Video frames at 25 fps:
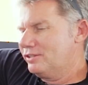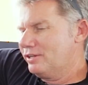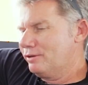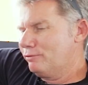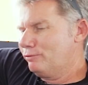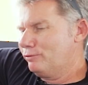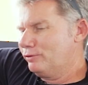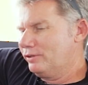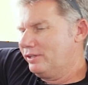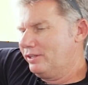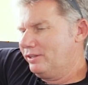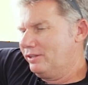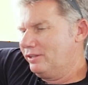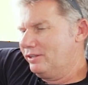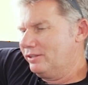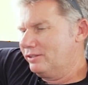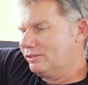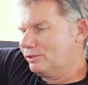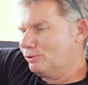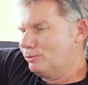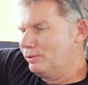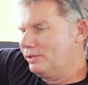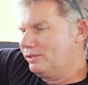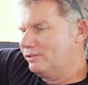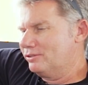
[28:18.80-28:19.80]
you're definitely
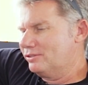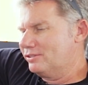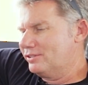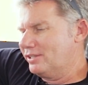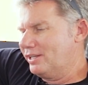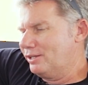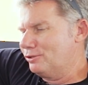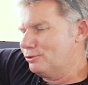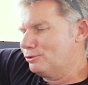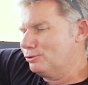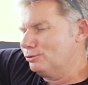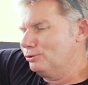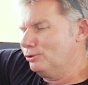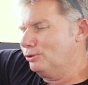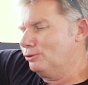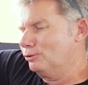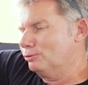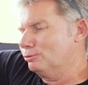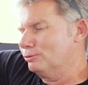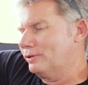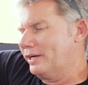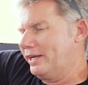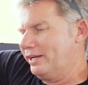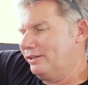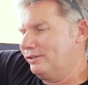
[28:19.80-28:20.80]
the quintessential
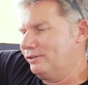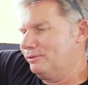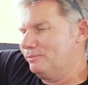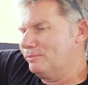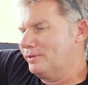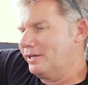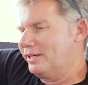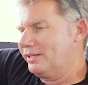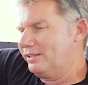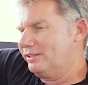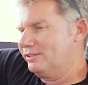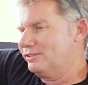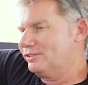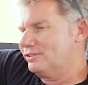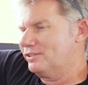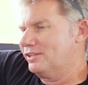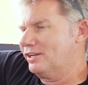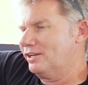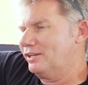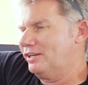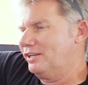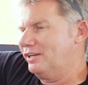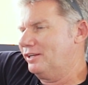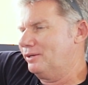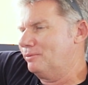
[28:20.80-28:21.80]
all-rounder, mate. There's
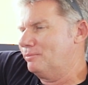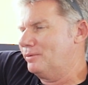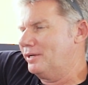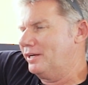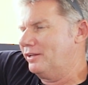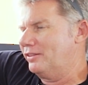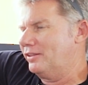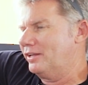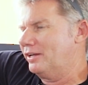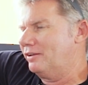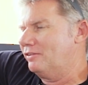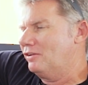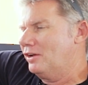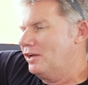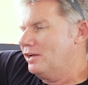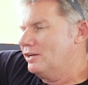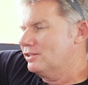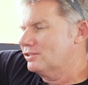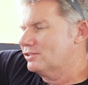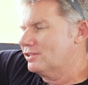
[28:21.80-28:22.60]
no doubt about that.